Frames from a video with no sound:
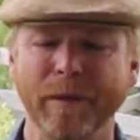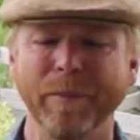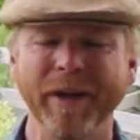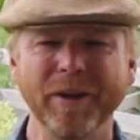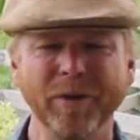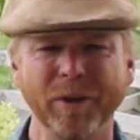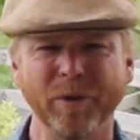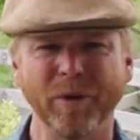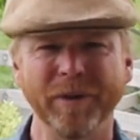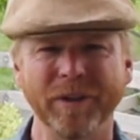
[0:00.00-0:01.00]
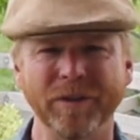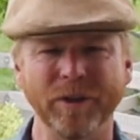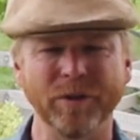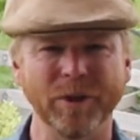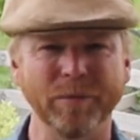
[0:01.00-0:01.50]
But I know to grow this
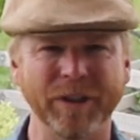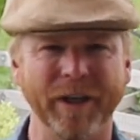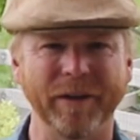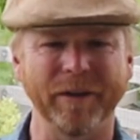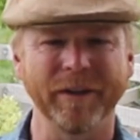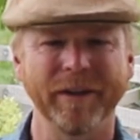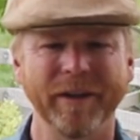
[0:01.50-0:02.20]
YouTube channel,